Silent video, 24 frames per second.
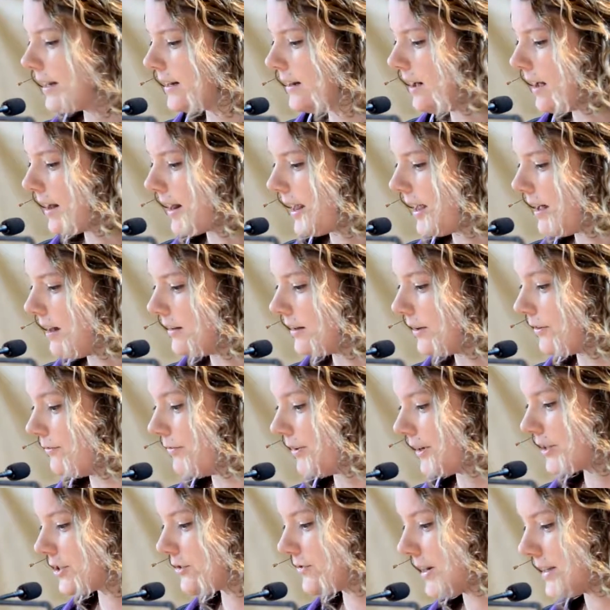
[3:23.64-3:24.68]
had not held a
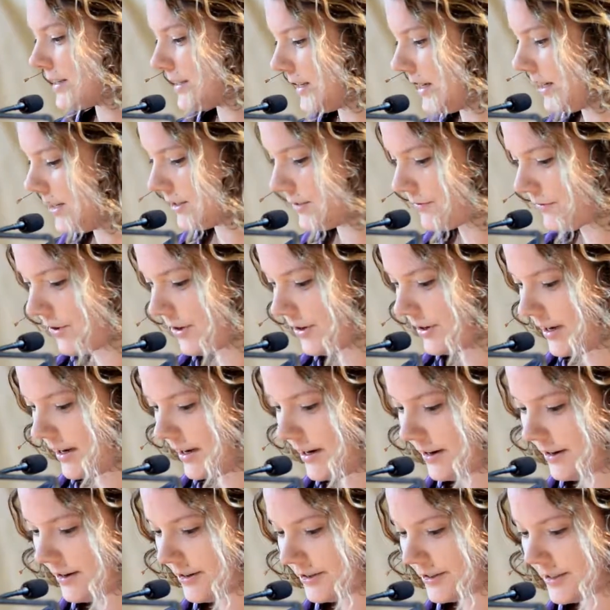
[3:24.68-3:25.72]
fixed residence for
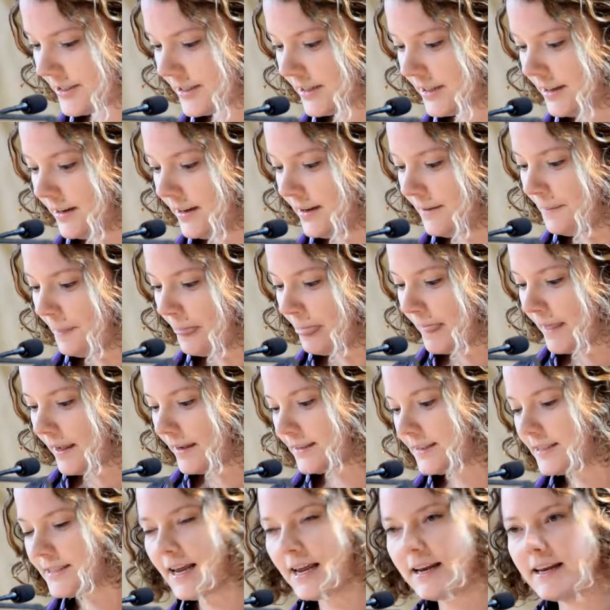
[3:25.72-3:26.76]
years.
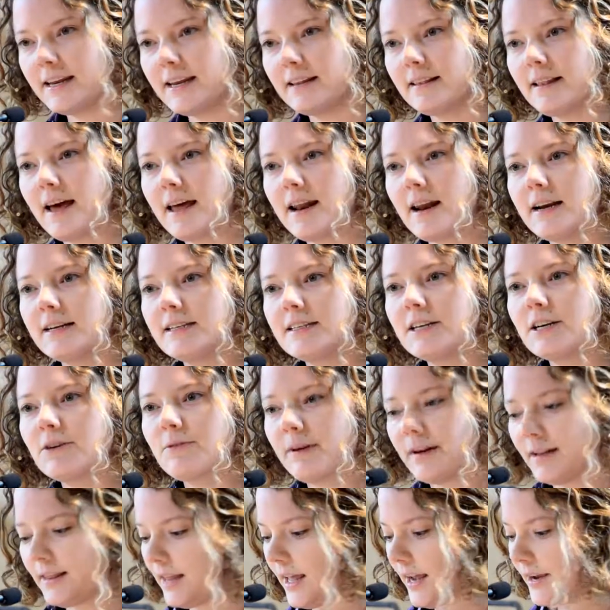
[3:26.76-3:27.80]
Instead, he led
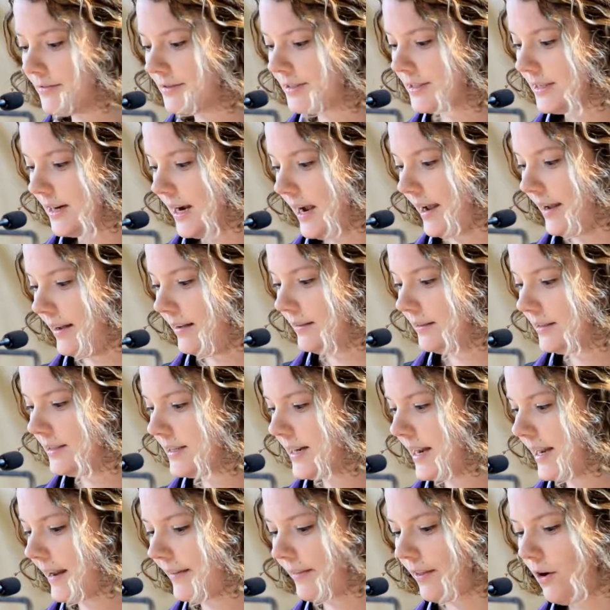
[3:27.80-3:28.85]
itinerant lifestyle,
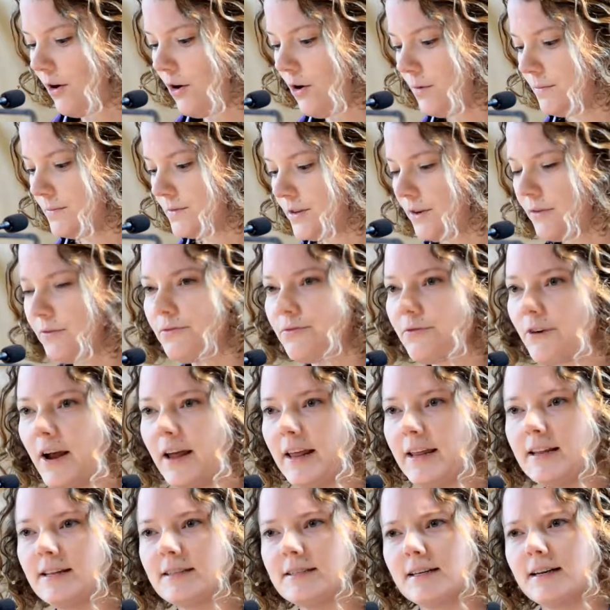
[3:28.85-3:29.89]
staying at the homes of
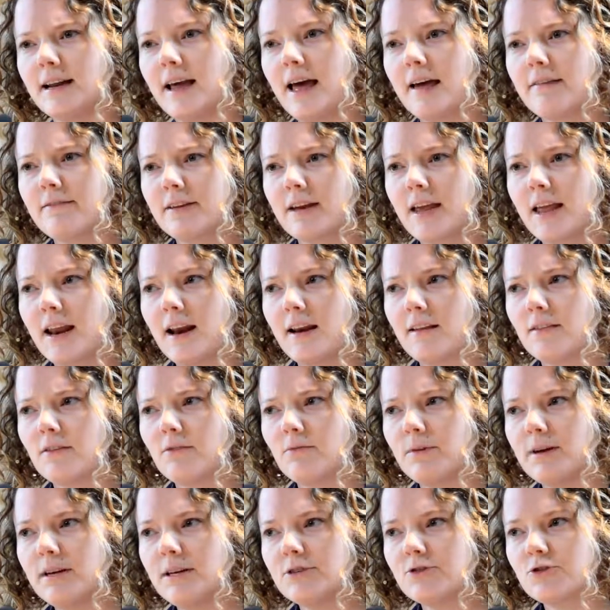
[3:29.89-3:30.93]
friends and advocating the
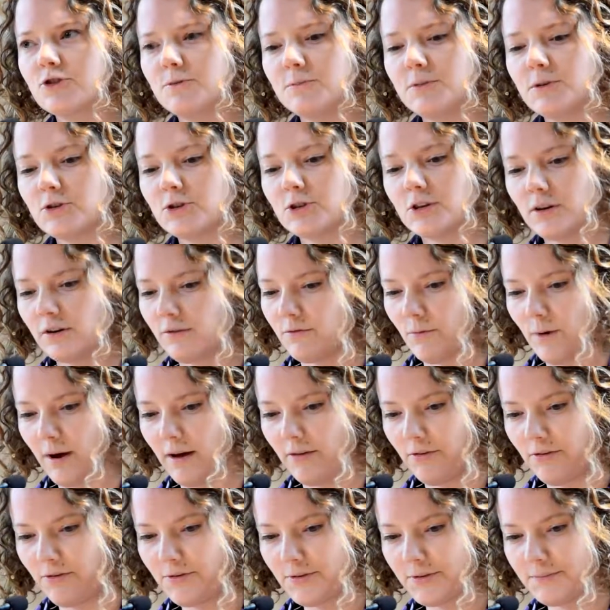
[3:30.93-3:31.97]
redistribution of
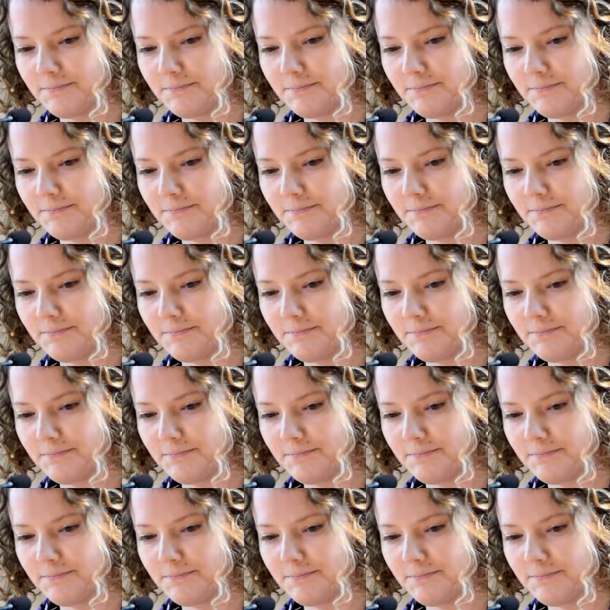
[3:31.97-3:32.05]
wealth.